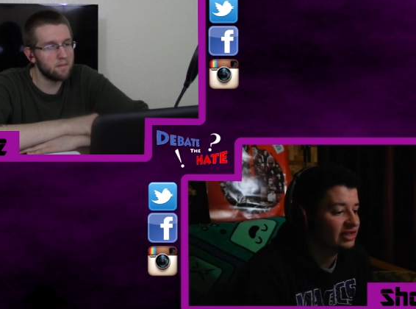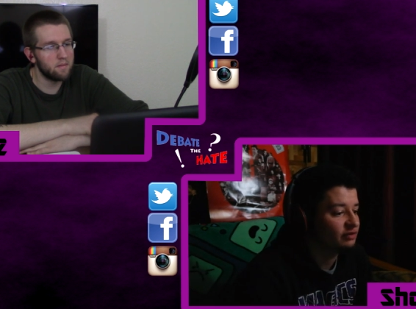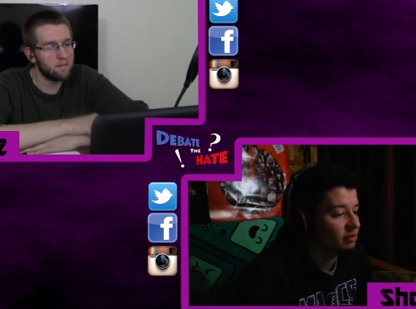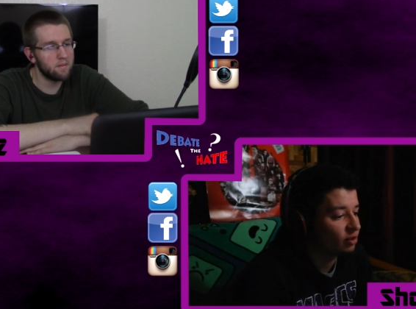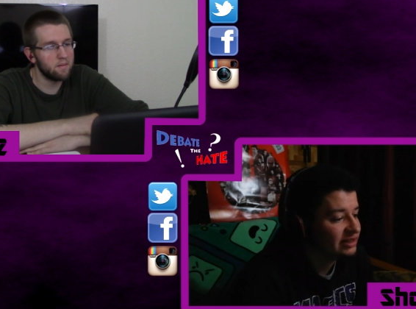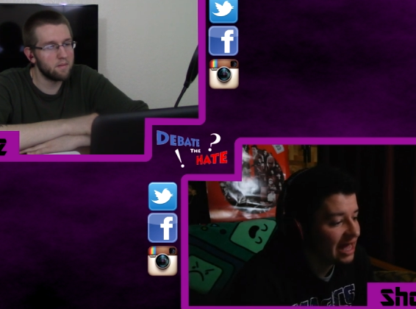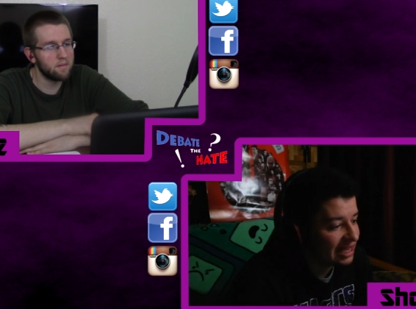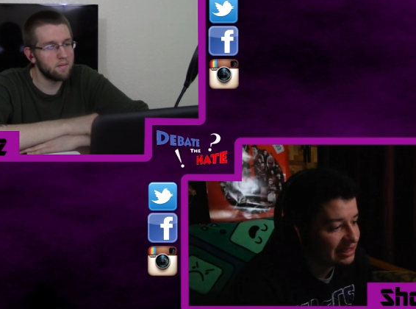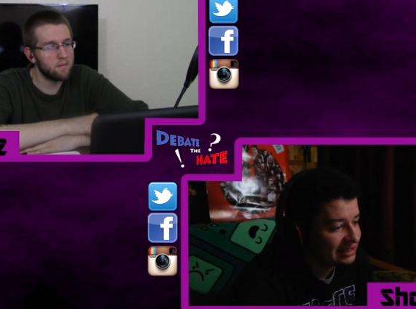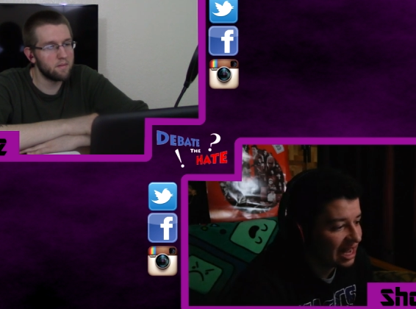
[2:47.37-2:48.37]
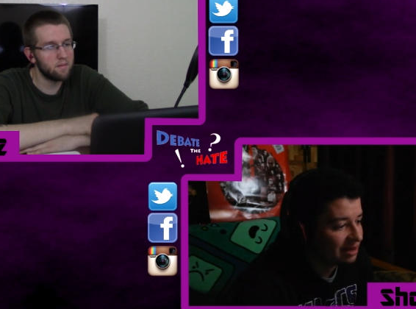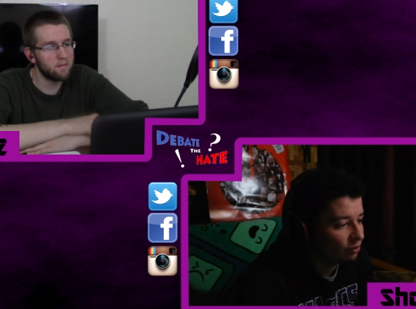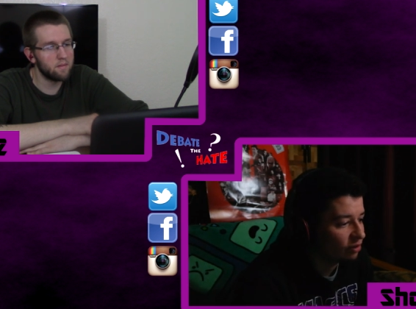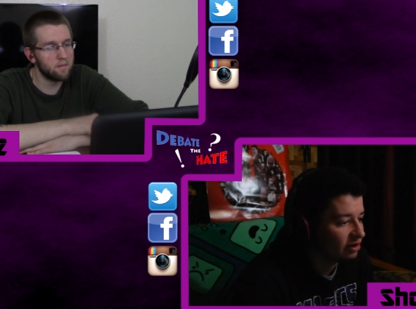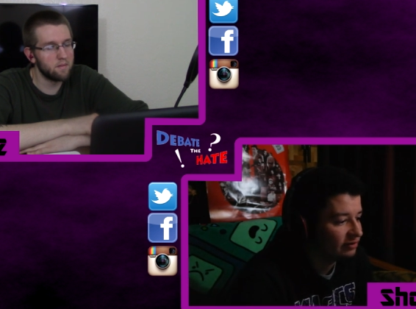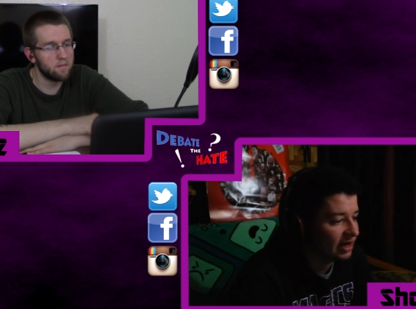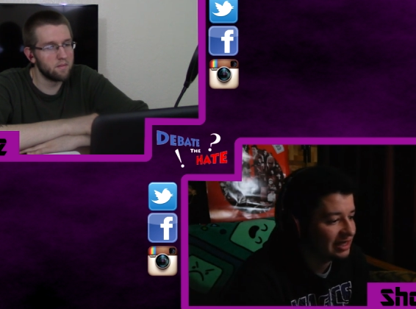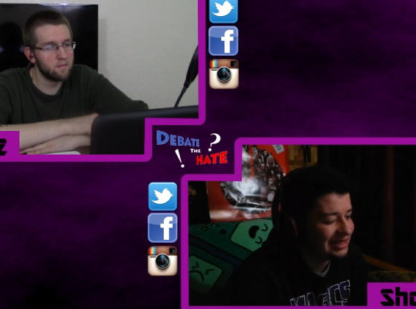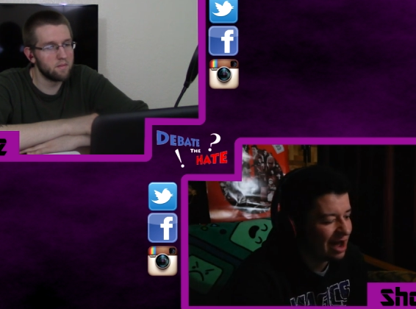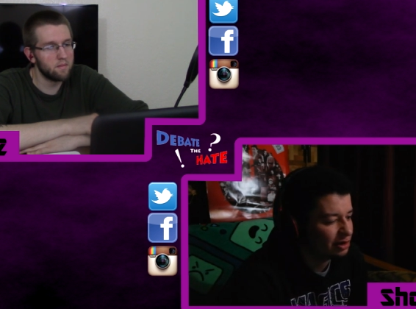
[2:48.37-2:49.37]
Speaker 1: that's for the more techie side, more of uh, down